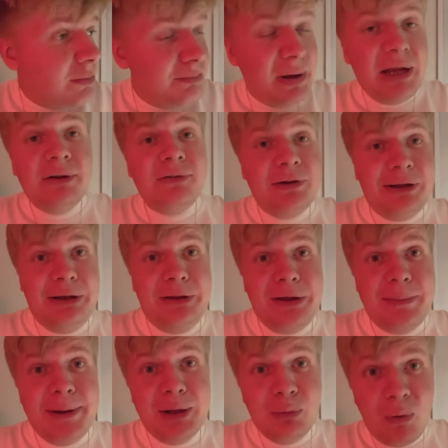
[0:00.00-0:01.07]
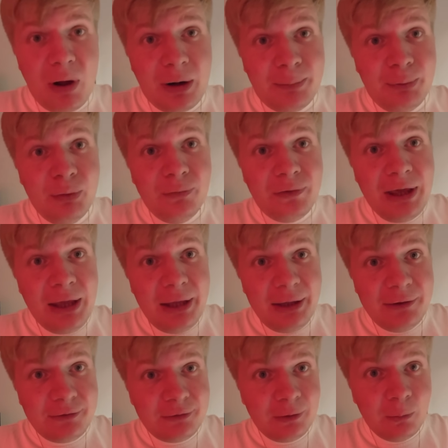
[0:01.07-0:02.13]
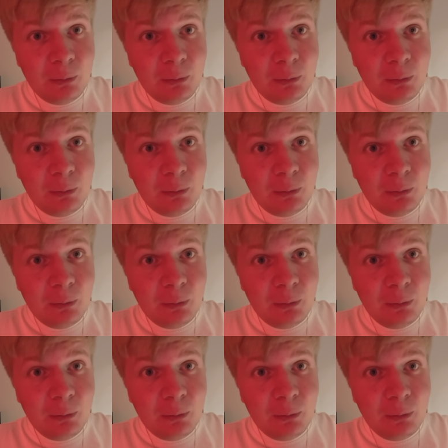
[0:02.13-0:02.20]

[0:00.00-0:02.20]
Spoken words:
basically they made waterproof keys.